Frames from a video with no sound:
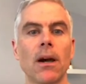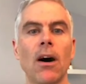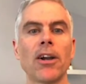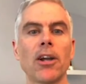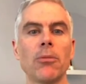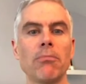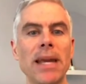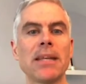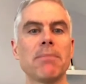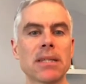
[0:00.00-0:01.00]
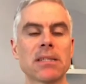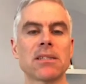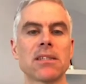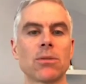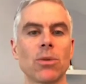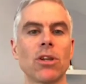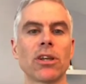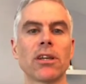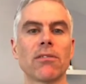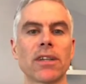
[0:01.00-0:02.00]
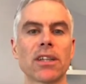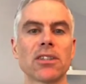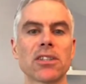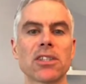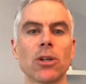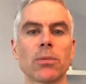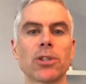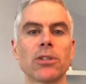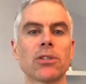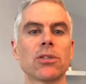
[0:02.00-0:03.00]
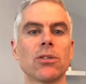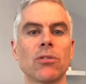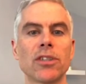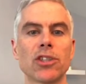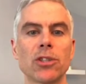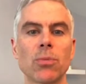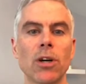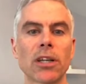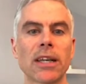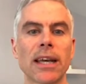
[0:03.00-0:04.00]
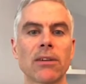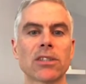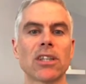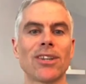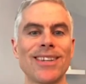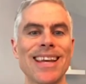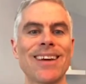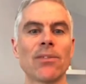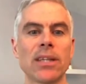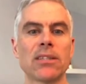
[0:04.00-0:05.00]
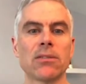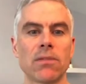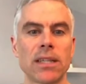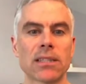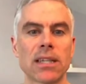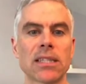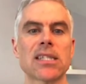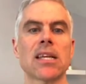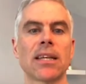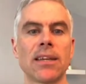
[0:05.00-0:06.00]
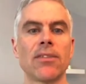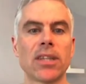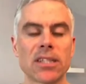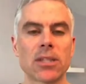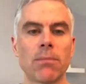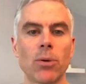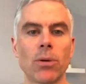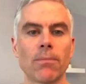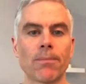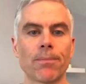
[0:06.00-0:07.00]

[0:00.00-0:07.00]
I know many businesses that were looking at redundancy options or reduced working hours that now need to reassess given this support.